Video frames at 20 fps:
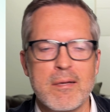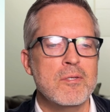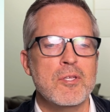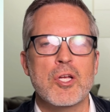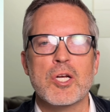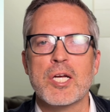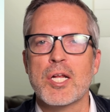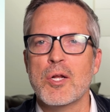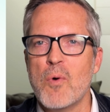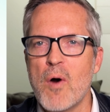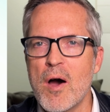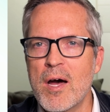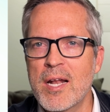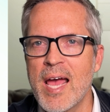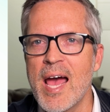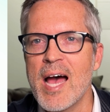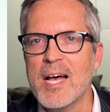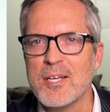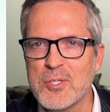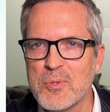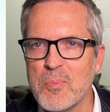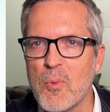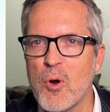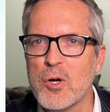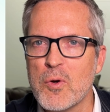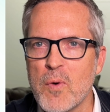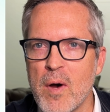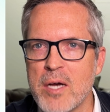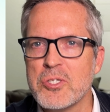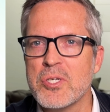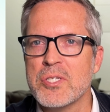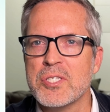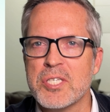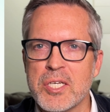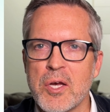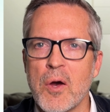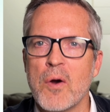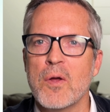you're going to want to ask more questions that go